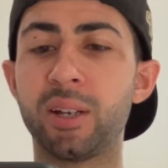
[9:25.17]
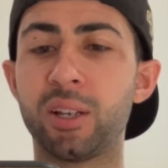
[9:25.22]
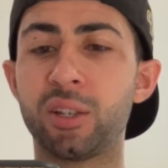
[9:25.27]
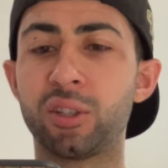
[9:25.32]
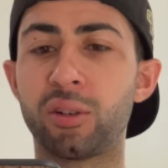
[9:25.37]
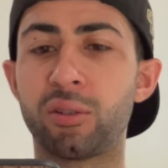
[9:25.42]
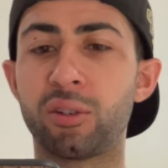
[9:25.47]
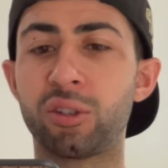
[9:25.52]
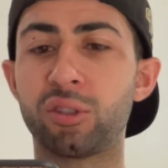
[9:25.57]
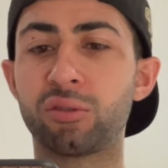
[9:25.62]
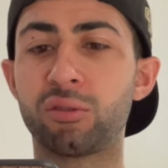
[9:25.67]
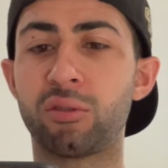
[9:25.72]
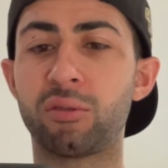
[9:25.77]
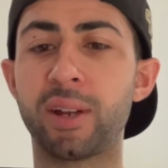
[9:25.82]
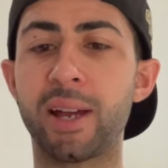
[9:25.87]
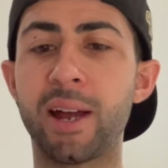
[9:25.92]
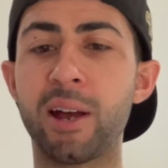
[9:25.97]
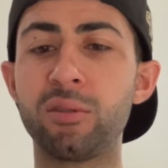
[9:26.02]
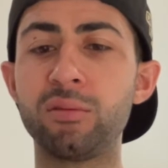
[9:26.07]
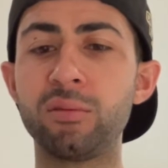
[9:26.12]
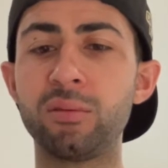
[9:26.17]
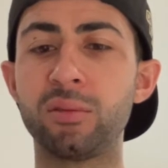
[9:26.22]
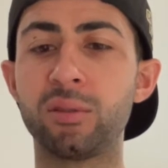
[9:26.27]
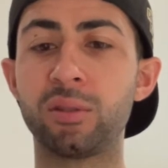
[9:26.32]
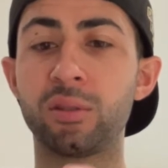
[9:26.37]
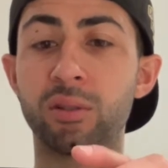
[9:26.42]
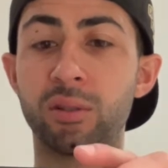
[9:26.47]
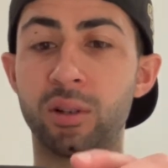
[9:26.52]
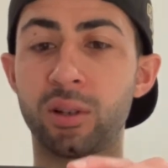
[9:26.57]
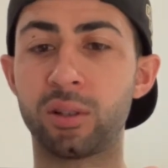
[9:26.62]
So I'm gonna scroll down,
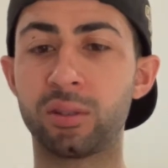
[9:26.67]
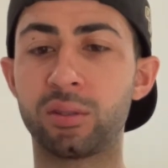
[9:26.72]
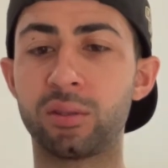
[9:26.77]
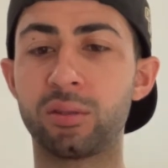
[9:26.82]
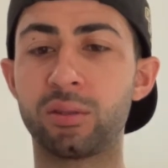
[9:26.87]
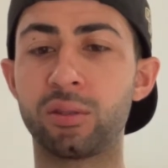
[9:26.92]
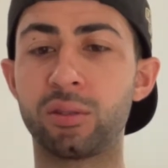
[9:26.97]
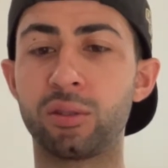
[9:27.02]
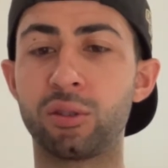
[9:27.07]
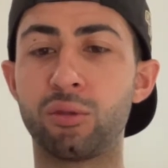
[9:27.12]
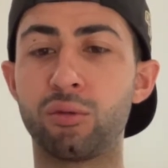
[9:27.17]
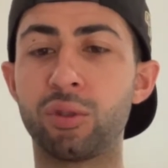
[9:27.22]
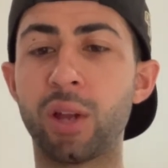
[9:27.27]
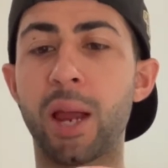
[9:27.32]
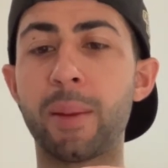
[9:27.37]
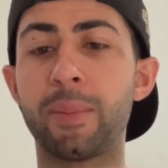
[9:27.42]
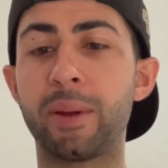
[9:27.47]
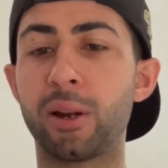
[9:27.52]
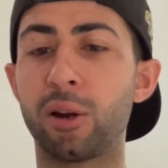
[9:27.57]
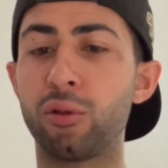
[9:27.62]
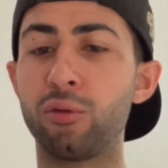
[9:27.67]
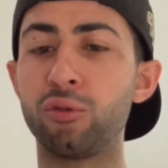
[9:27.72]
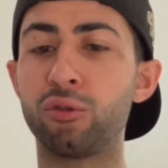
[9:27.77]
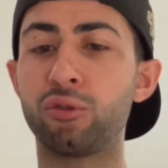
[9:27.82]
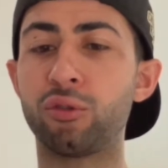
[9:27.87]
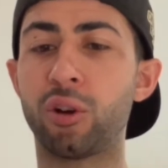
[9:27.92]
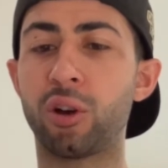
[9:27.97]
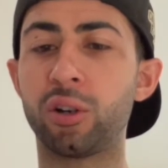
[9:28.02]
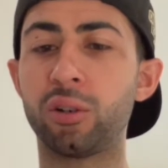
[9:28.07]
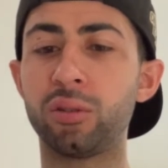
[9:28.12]
type in
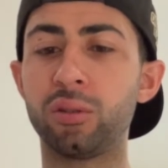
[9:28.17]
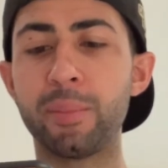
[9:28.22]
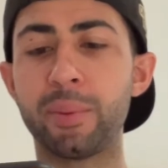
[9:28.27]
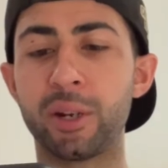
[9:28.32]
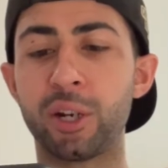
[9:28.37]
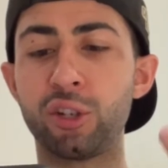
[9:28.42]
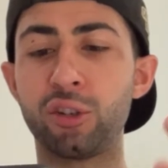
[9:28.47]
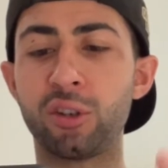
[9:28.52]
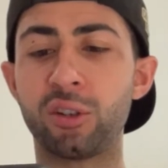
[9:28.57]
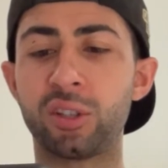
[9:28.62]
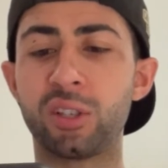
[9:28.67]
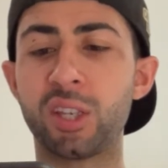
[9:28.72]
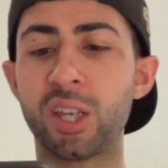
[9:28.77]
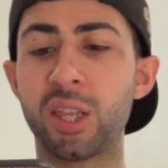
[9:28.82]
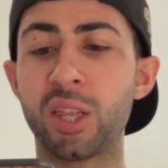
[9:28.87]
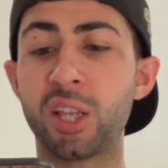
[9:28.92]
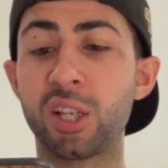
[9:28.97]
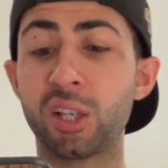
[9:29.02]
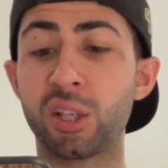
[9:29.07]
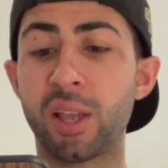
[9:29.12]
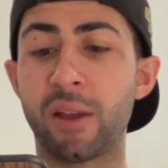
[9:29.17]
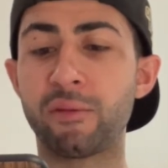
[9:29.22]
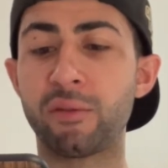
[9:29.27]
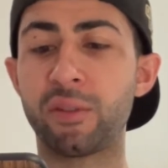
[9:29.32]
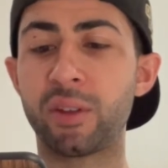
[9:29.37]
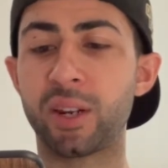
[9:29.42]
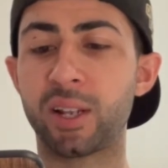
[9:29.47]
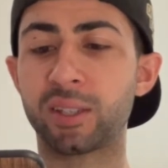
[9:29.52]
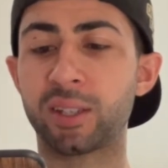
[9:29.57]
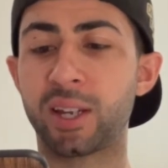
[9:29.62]
Lutron, and as you can see, this is
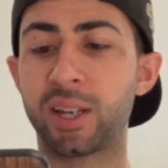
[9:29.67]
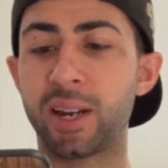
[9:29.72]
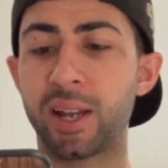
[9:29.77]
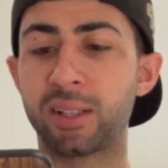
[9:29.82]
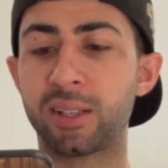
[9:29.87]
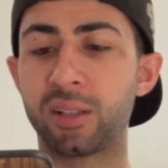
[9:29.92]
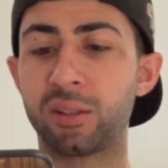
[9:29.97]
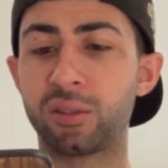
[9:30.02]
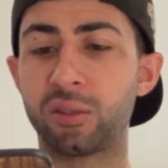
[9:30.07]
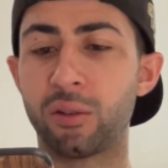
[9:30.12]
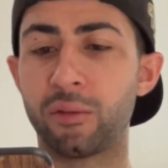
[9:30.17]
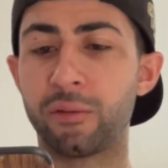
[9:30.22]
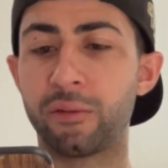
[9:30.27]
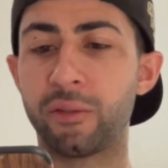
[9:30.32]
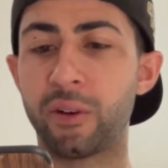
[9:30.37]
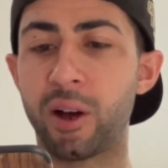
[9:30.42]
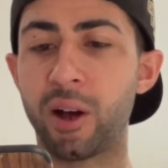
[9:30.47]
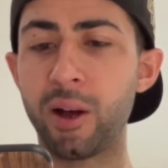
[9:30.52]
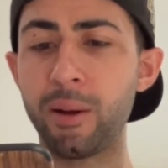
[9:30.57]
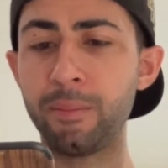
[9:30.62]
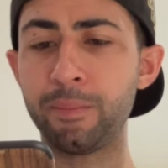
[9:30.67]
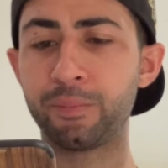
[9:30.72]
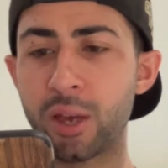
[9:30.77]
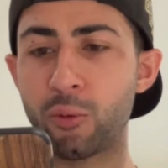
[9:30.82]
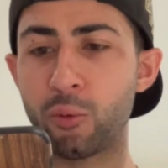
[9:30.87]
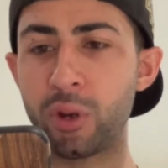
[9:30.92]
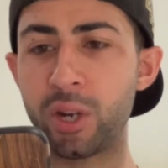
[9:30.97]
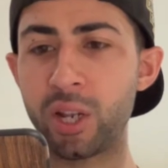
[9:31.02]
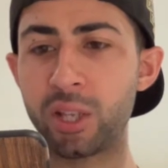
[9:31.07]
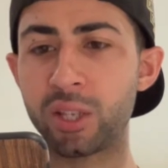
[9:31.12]
everything that's connected so far.
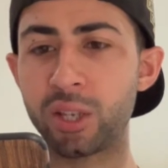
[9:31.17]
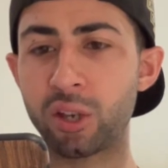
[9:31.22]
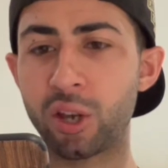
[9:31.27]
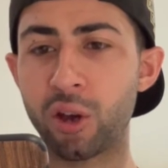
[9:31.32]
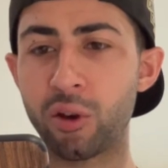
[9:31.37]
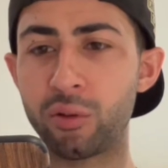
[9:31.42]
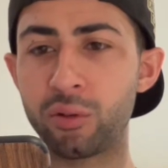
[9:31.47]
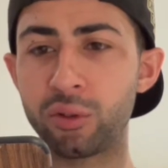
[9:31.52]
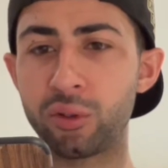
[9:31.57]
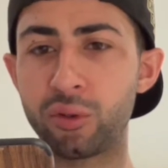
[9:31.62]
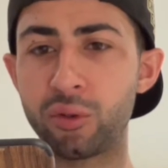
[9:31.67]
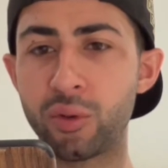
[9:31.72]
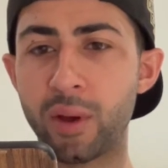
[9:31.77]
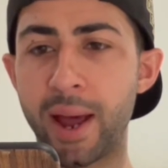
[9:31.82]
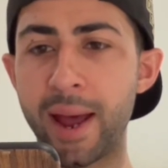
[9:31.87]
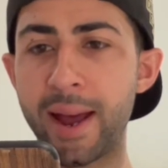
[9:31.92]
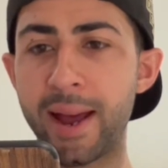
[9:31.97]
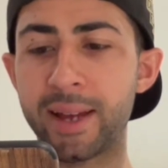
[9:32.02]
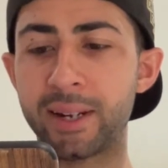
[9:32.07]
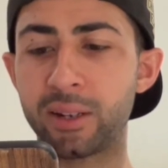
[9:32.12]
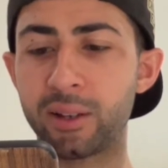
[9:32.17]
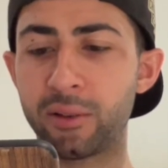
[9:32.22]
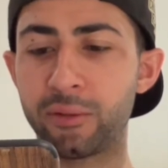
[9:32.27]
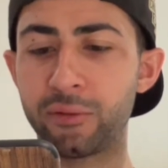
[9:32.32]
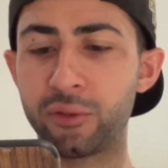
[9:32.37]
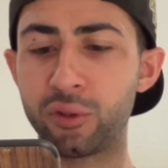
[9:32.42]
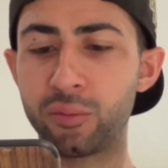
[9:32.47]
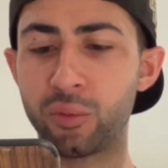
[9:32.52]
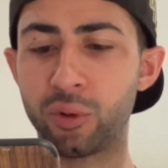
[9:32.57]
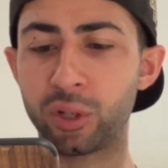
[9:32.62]
We need to go into add a
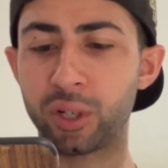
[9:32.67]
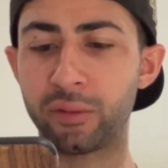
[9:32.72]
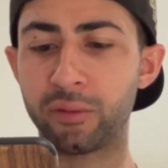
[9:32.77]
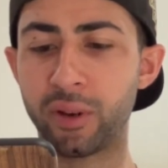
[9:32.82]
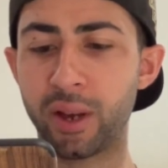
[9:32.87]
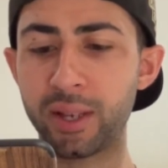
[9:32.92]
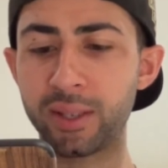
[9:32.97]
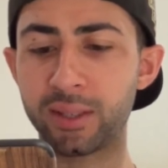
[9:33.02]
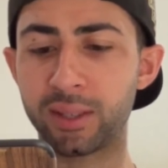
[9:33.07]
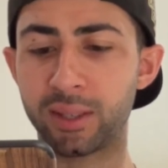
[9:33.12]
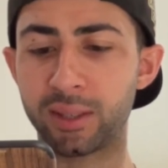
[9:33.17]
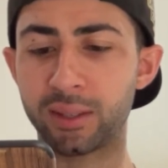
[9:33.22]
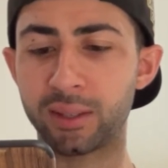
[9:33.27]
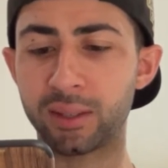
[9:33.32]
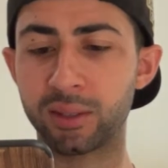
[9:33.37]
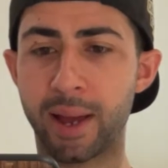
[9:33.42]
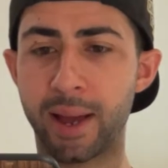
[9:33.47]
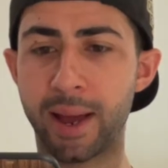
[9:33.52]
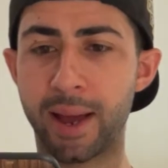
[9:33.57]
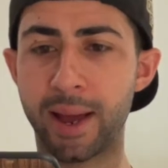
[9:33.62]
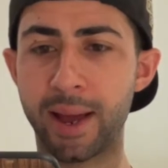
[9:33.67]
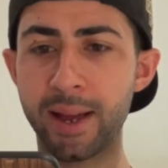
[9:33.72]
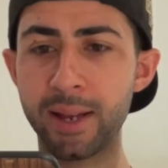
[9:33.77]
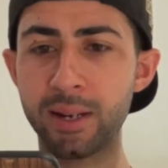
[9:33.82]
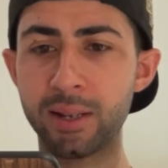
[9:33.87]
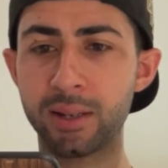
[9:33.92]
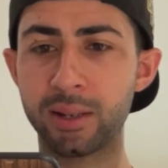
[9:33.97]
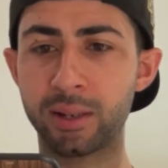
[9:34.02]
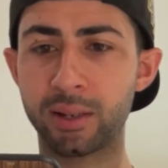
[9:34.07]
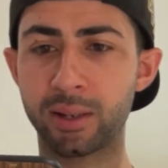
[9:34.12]
few more devices. Add,
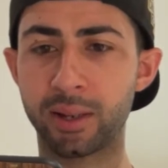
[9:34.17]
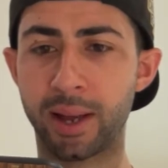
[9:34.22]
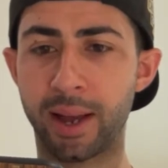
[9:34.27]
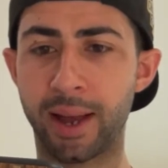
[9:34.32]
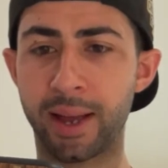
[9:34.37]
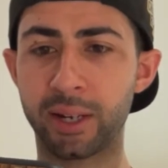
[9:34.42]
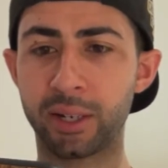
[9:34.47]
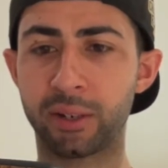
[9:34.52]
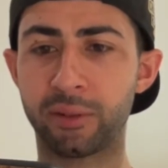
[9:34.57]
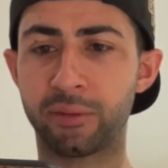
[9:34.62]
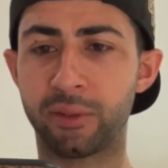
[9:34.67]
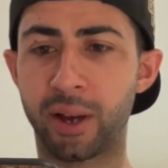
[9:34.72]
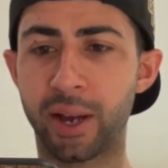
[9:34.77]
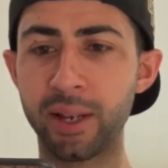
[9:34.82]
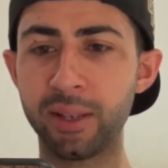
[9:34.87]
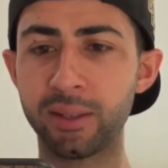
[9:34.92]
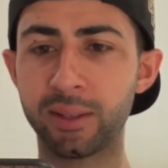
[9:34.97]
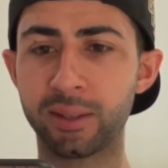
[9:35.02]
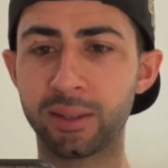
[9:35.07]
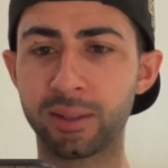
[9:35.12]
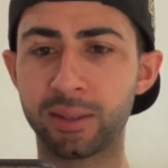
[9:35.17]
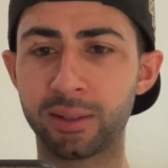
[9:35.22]
add a device,